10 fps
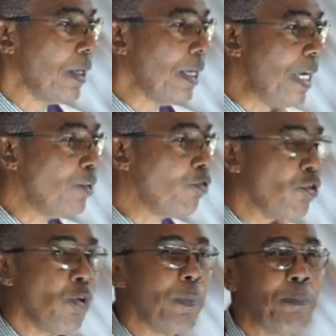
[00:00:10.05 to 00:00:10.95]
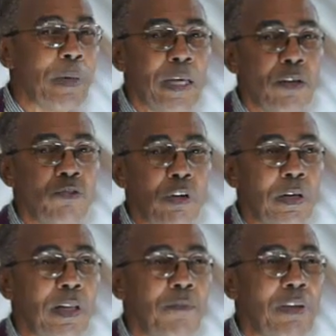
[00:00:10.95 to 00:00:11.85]
Each human being
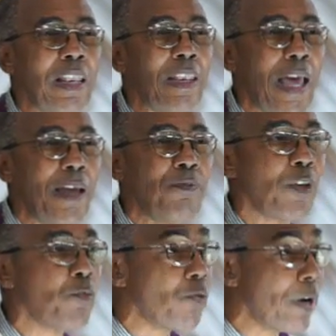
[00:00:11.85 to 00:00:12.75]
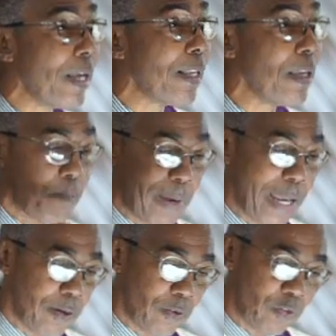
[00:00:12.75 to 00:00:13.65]
should live a life that really
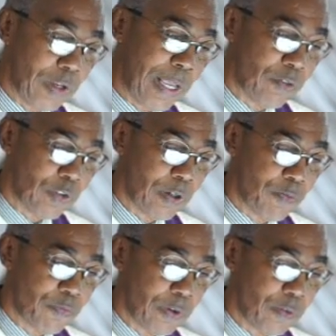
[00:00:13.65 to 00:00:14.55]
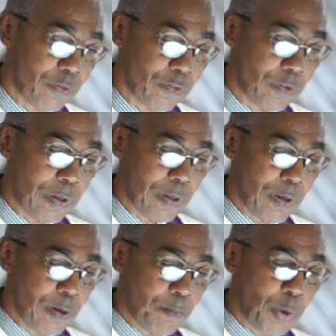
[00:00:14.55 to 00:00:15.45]
matters, that has a difference.
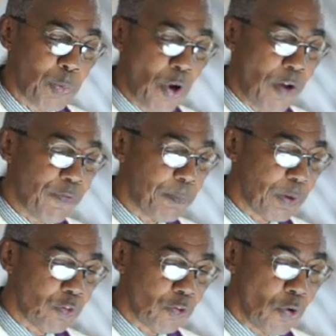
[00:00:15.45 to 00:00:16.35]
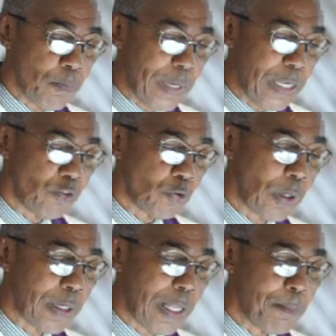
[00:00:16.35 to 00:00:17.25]
But we often pursue means to
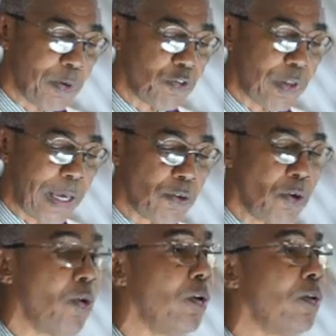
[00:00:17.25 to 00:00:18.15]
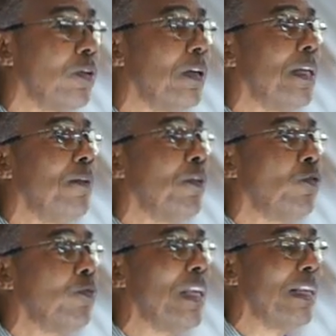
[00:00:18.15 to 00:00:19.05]
accomplish that goal to leave
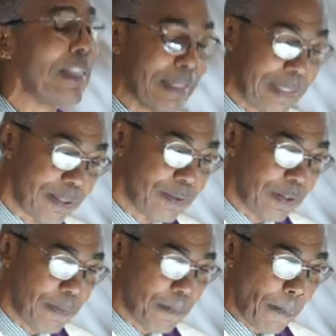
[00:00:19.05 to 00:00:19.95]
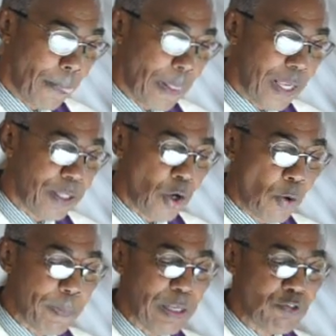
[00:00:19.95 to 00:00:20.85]
us feeling guilty. In the
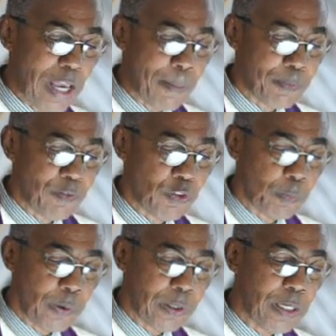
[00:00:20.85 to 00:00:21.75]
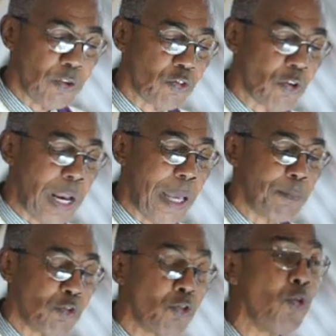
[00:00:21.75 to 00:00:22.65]
opening chapter of his book, he
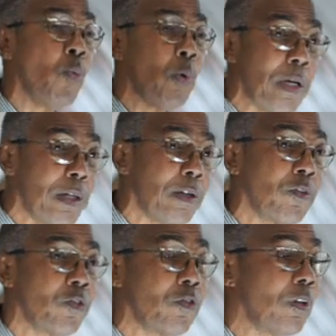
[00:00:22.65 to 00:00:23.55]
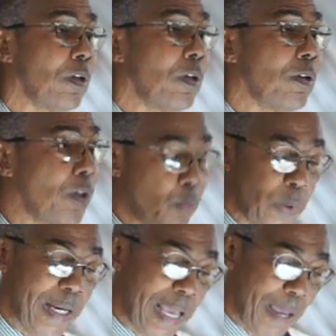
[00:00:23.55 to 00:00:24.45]
describes two worlds that
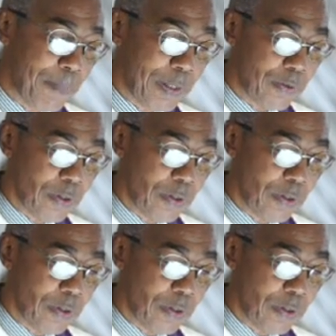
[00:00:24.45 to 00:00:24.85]
we inhabit.